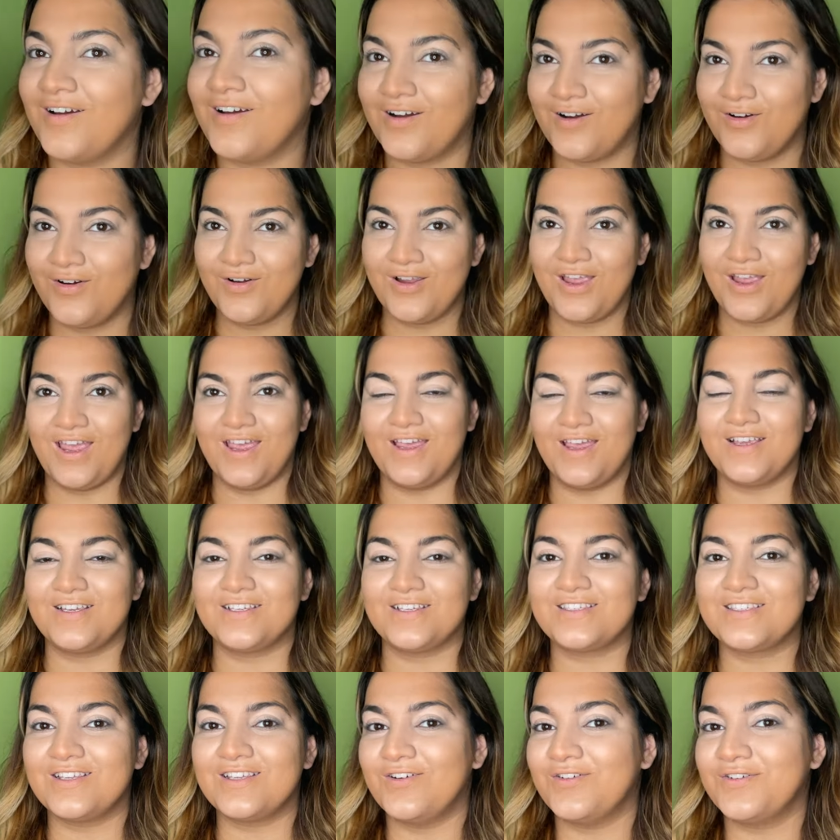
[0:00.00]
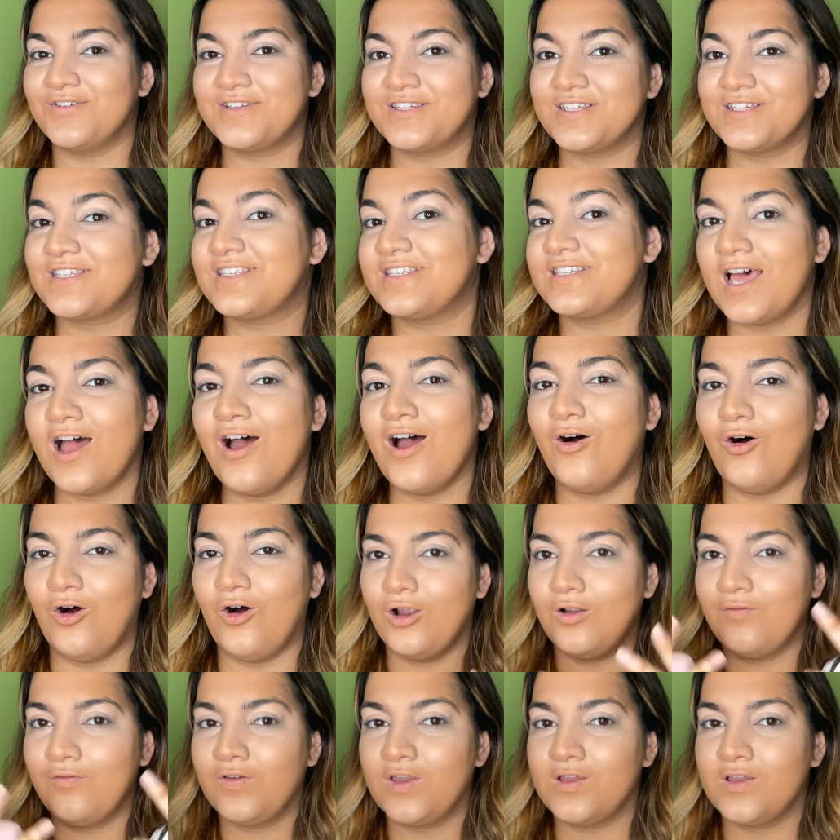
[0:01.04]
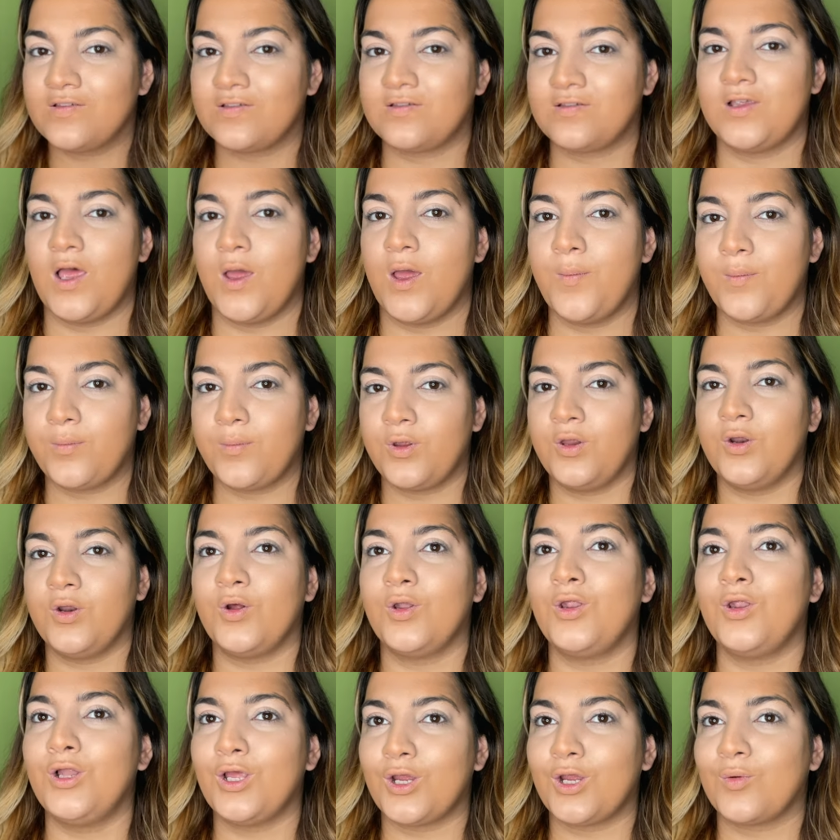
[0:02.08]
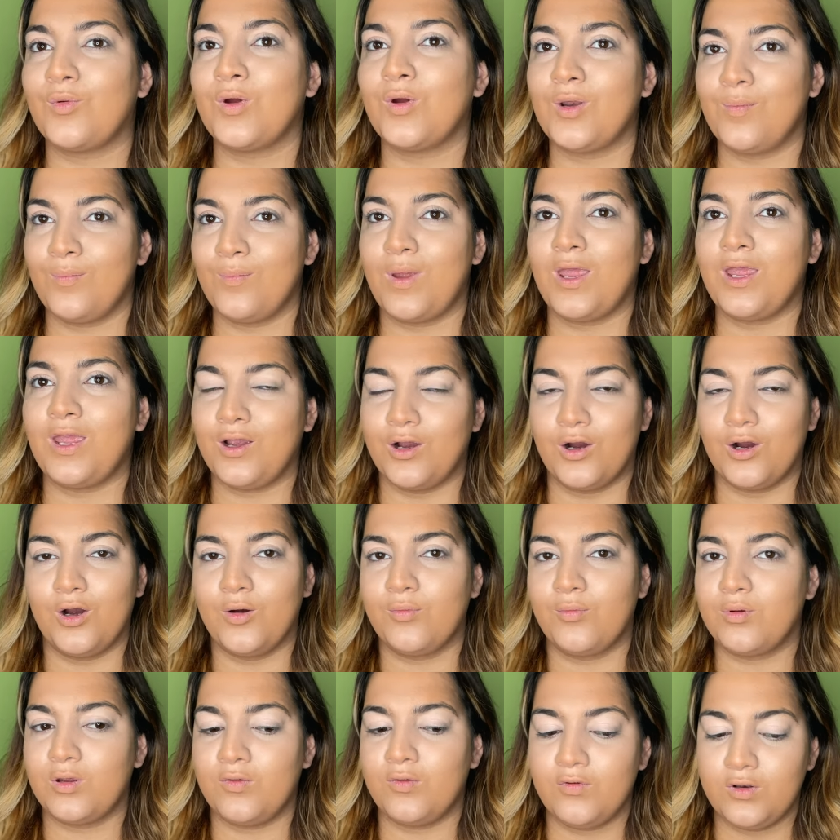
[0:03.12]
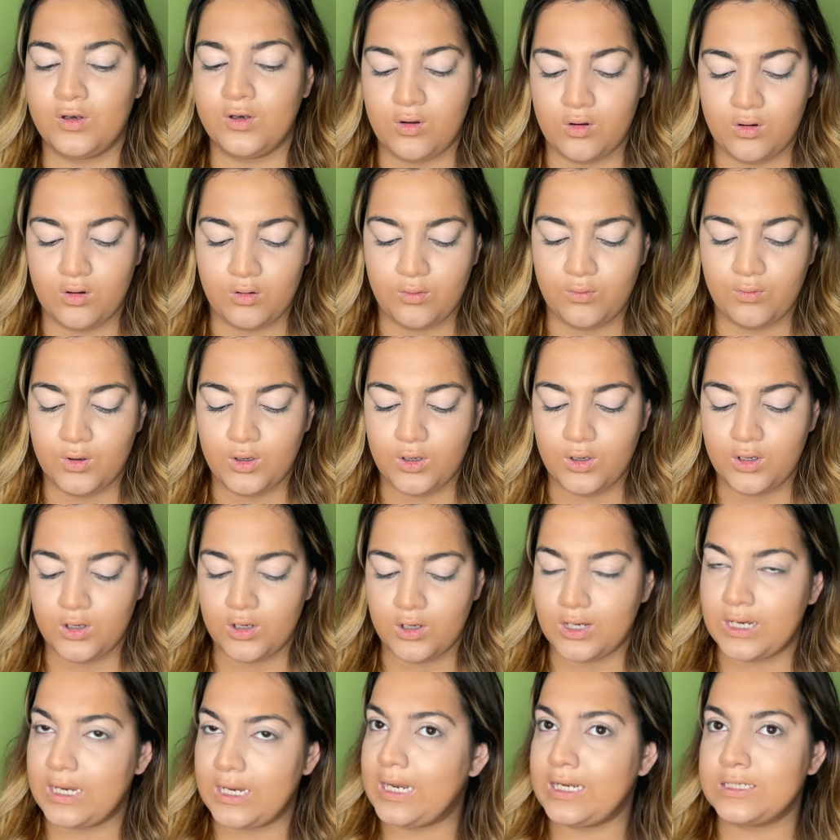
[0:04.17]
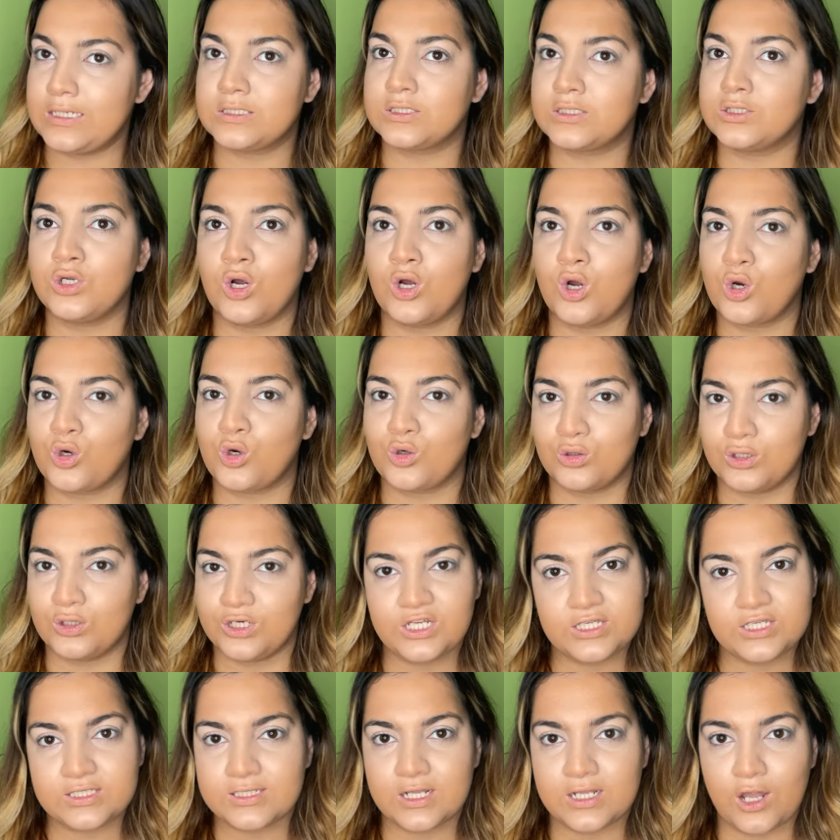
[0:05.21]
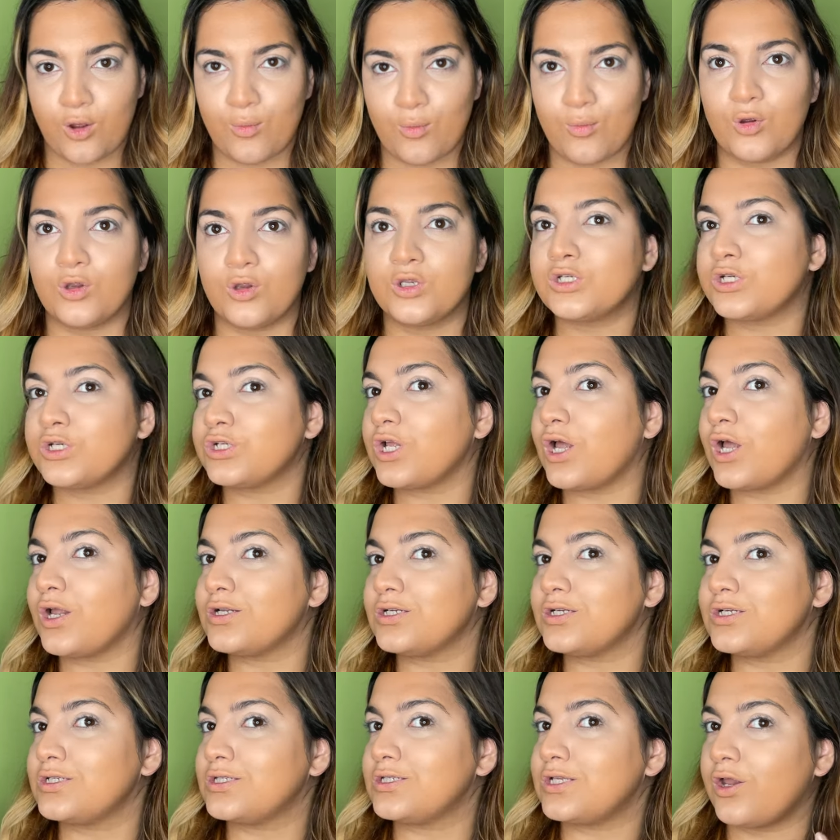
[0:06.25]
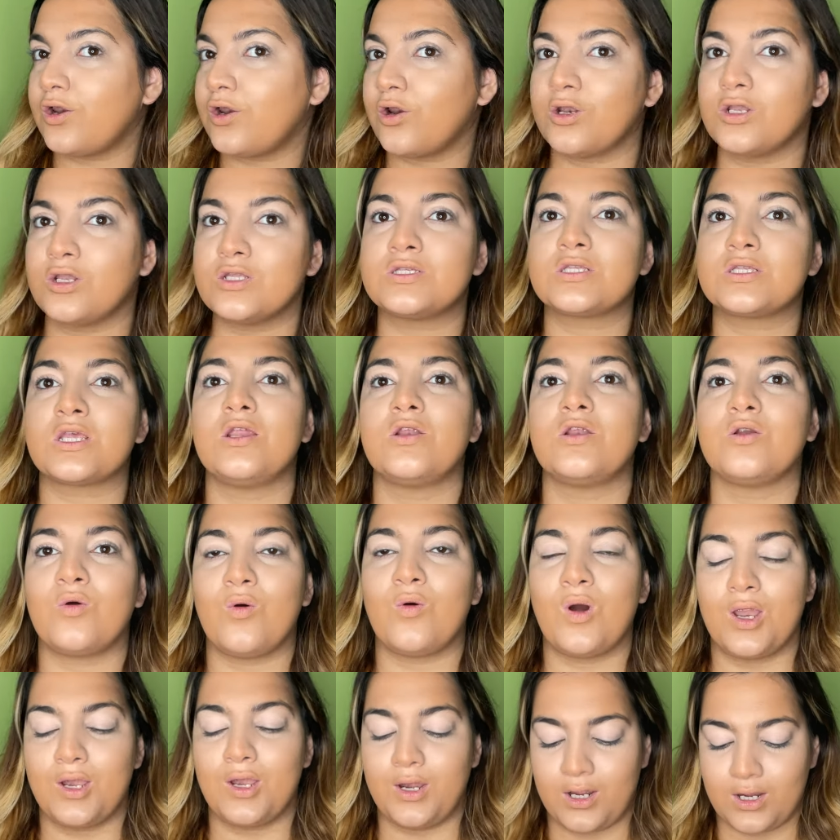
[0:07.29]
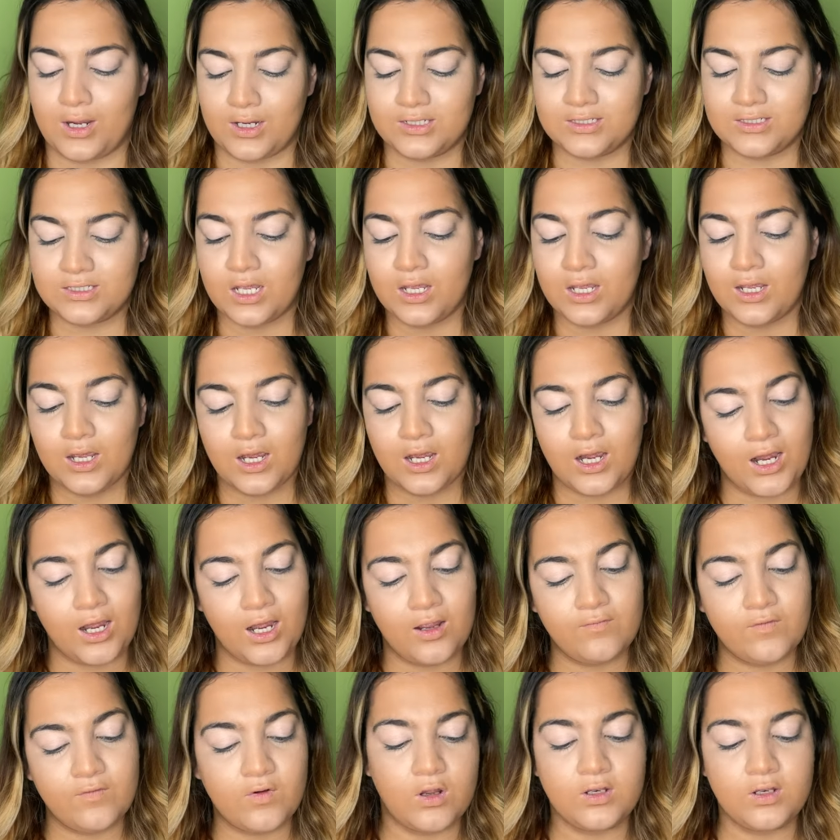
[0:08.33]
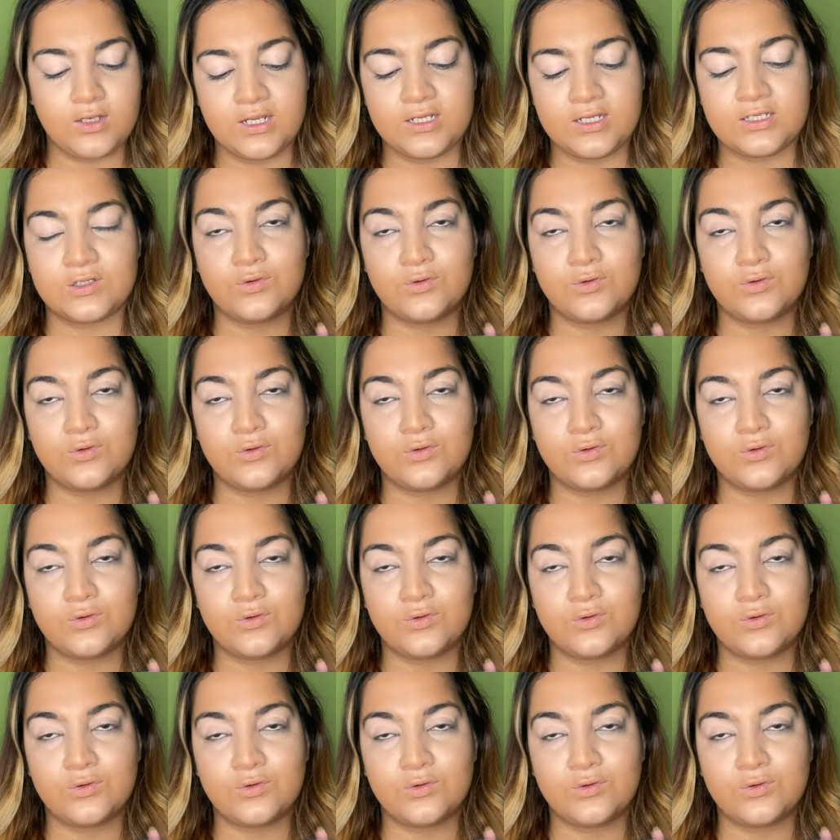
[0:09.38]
okay so to set all of this you know liquid makeup even though it's not creased that much it's actually sitting on the skin quite nice i've got this